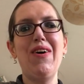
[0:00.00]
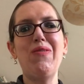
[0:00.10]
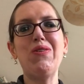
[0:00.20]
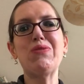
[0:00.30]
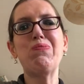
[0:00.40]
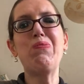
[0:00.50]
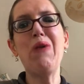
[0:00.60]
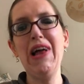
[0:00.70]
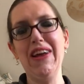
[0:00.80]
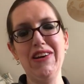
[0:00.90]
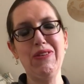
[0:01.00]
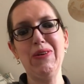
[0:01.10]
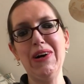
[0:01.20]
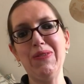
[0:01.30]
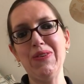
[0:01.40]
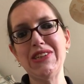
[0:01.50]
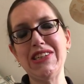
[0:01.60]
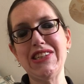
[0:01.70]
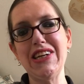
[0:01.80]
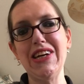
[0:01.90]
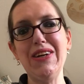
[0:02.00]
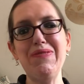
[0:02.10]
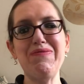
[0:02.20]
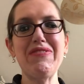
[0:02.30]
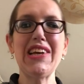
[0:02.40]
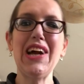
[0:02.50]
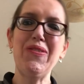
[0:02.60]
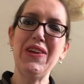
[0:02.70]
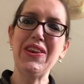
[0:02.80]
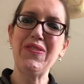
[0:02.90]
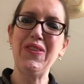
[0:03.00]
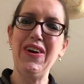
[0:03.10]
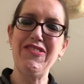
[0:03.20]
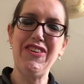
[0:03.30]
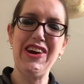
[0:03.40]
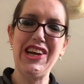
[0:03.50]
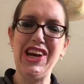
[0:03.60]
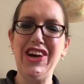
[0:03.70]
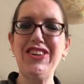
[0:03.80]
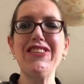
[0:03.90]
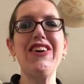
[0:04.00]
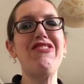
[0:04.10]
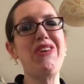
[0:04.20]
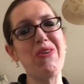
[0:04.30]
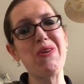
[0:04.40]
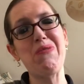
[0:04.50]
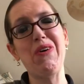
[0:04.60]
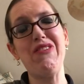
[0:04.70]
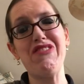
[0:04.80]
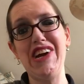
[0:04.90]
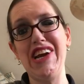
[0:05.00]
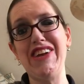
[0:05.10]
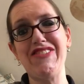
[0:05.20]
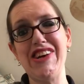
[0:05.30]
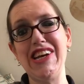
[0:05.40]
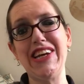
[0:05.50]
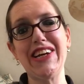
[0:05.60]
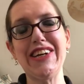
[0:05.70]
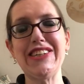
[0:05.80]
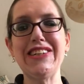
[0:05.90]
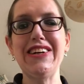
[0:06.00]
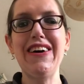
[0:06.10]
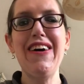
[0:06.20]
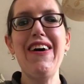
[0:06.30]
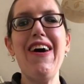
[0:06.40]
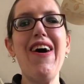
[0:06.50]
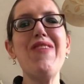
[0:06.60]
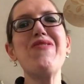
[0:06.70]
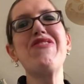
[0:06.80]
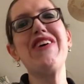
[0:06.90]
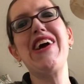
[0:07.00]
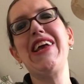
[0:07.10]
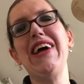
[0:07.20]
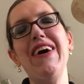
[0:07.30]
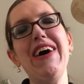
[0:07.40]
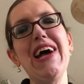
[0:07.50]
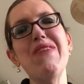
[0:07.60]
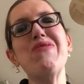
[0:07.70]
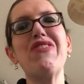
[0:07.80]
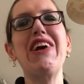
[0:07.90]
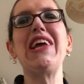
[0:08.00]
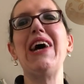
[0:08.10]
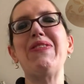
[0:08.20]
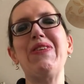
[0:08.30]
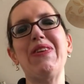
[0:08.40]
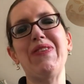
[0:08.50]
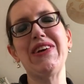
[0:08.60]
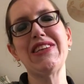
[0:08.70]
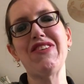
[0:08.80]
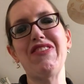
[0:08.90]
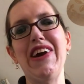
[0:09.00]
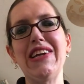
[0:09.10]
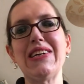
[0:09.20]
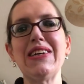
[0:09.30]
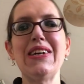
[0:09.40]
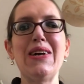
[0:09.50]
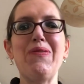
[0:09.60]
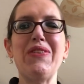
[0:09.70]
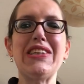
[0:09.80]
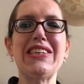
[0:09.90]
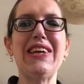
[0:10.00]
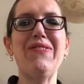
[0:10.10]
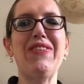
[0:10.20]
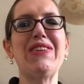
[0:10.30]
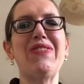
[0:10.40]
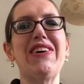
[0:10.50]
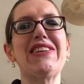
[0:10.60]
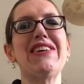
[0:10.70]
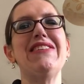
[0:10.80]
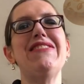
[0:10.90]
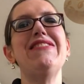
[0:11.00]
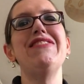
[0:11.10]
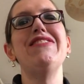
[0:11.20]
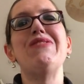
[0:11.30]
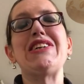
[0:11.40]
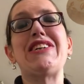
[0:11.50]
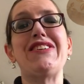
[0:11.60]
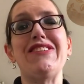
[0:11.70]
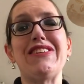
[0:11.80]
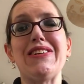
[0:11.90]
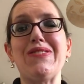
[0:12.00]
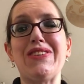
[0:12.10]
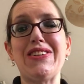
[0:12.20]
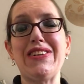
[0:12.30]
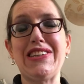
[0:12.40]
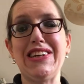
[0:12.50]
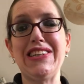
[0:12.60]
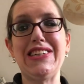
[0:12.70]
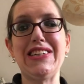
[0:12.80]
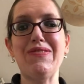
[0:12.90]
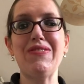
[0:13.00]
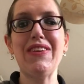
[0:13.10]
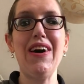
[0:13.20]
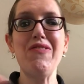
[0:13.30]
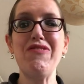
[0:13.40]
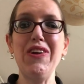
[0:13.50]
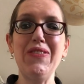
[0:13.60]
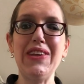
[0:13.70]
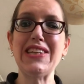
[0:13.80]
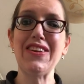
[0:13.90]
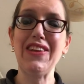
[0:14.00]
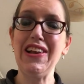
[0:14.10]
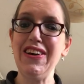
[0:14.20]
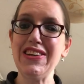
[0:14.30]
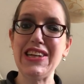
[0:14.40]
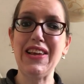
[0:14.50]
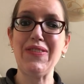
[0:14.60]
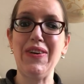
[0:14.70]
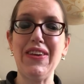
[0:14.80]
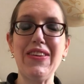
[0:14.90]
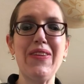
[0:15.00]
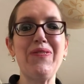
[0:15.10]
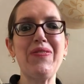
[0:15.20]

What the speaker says: was well over what I wanted to do. A couple of them weren't very good. Few of them were really, really good. I am really happy with the books I've read. But December's books are, oh my God, I'm so excited. I'm filming this on the last day of the month